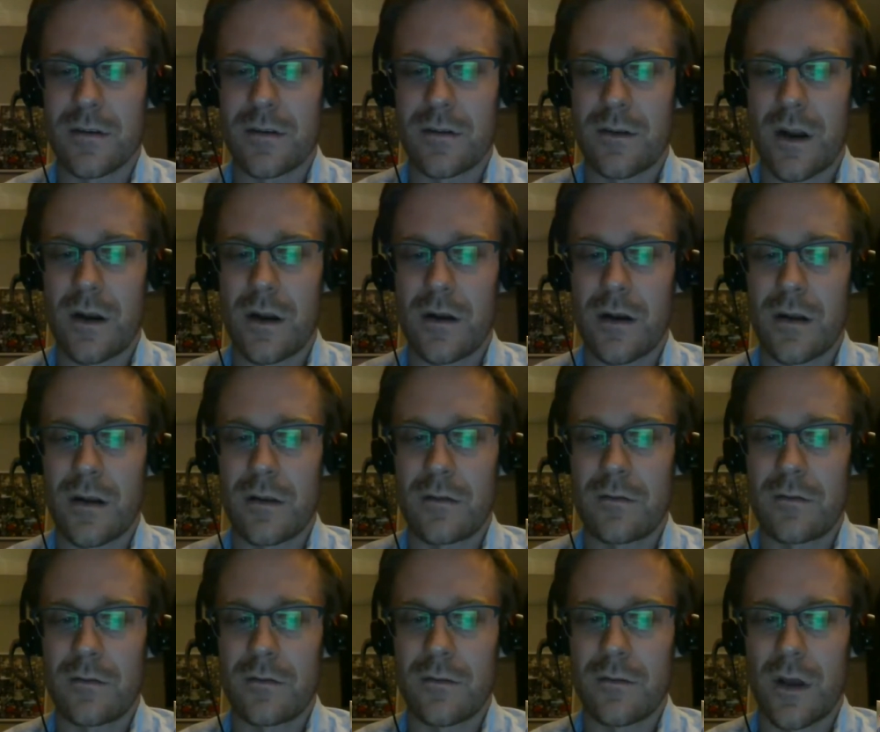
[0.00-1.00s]
not
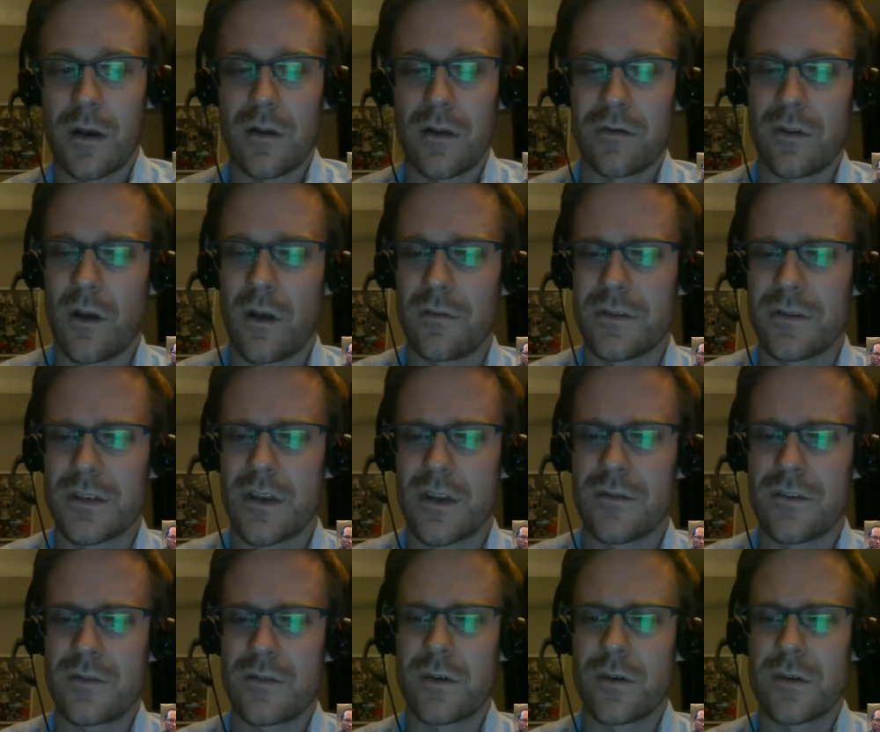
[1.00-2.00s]
not enough love is
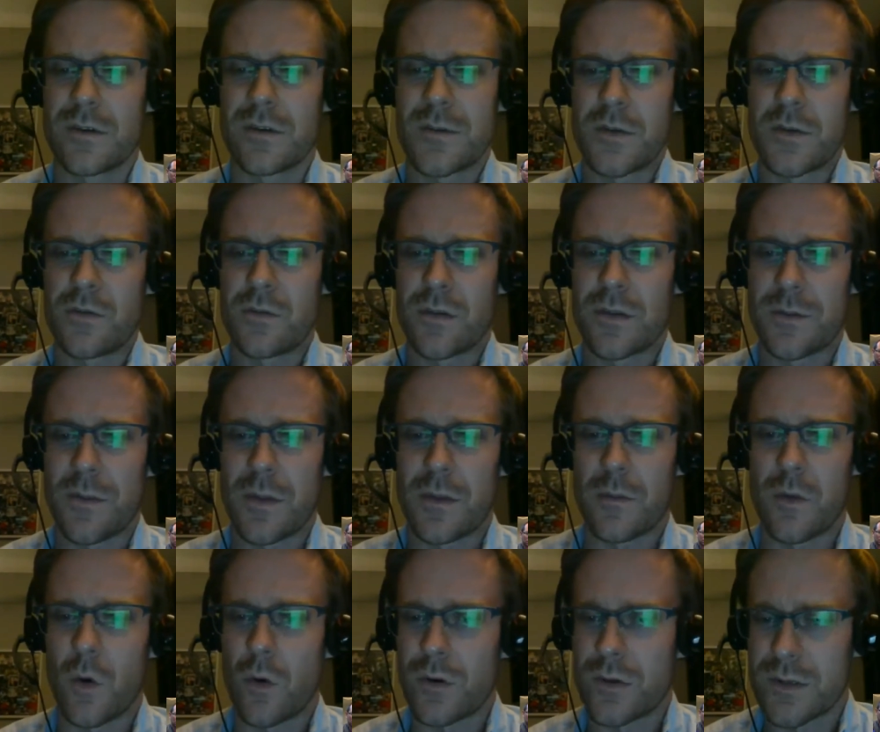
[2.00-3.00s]
given to it, especially with some of
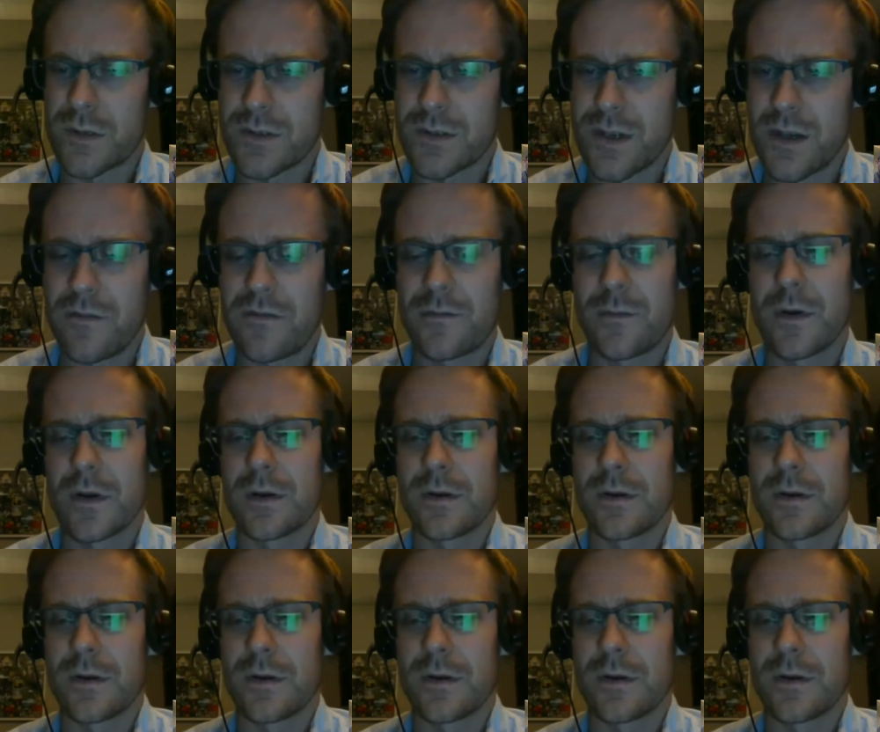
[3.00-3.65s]
the ports and stuff.